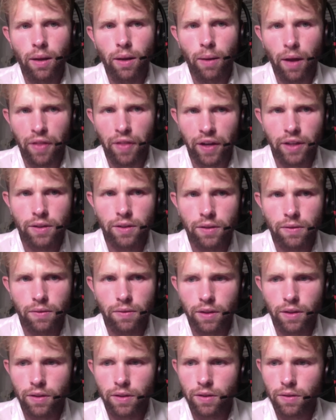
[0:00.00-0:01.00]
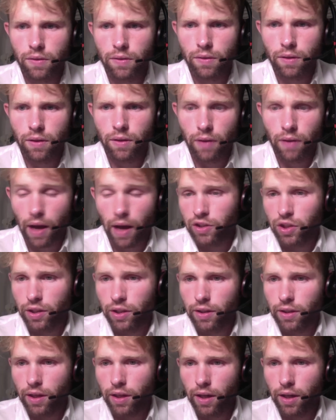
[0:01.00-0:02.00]
I think it's
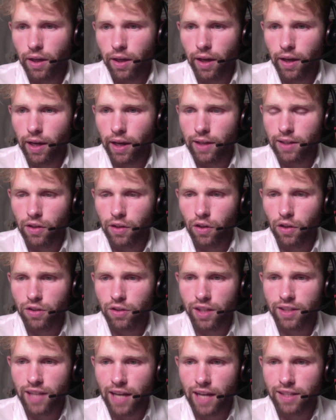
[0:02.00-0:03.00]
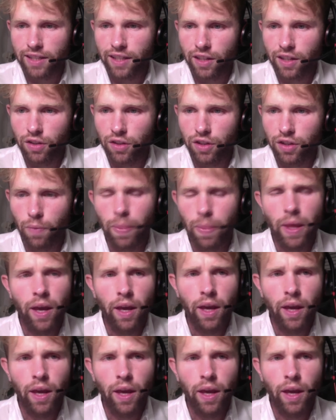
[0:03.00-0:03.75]
actually, Anton looks like he's asking it also.